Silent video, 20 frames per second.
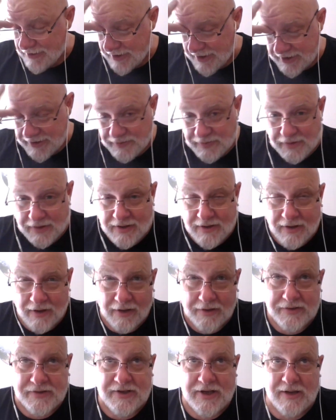in this book
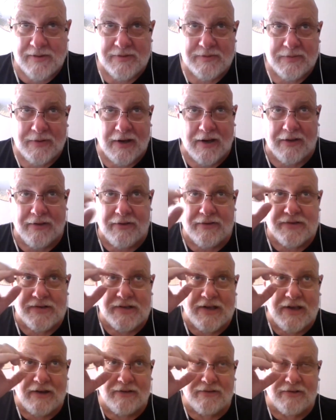called James Bond. There's a
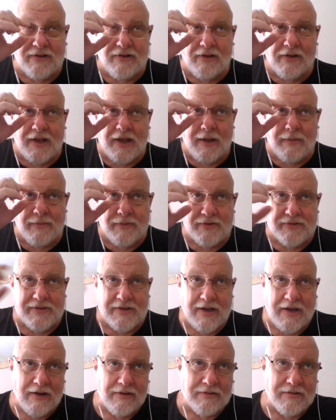character called M. There's a
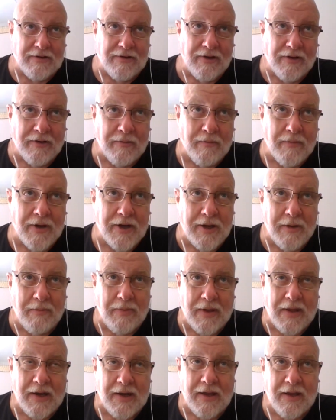character called
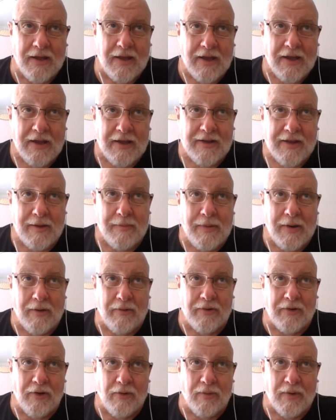Moneypenny. They
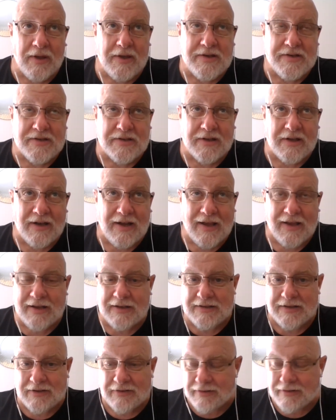bear no relation that I can
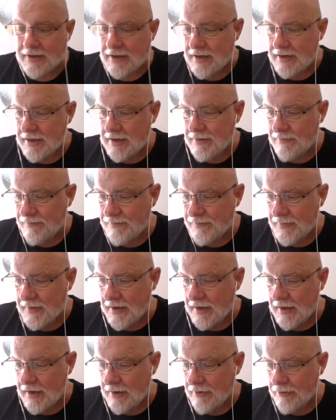tell to any
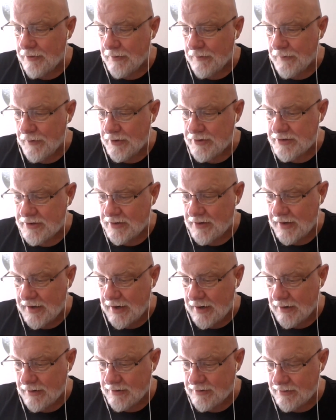other version of the
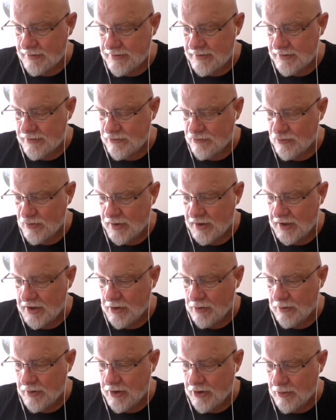characters. There's really
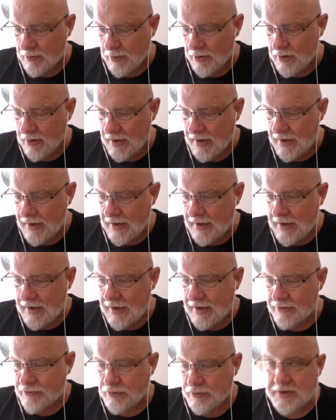no humor.
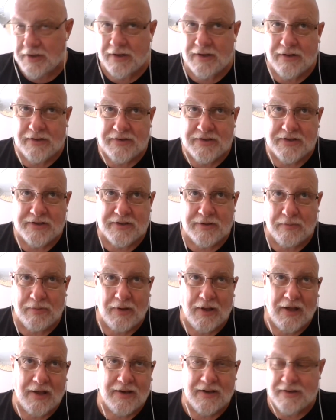As ridiculous as the
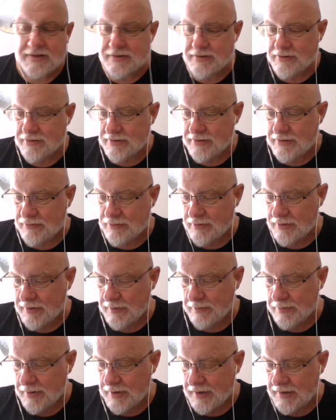plot is, it's really
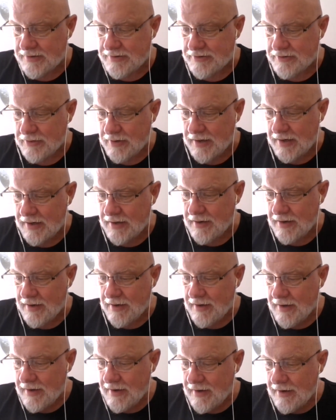played straight.
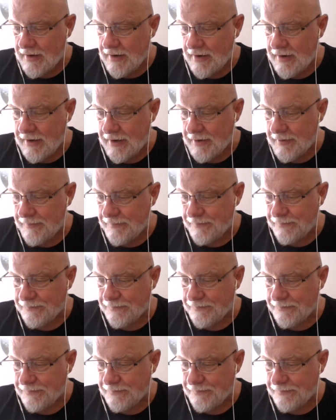James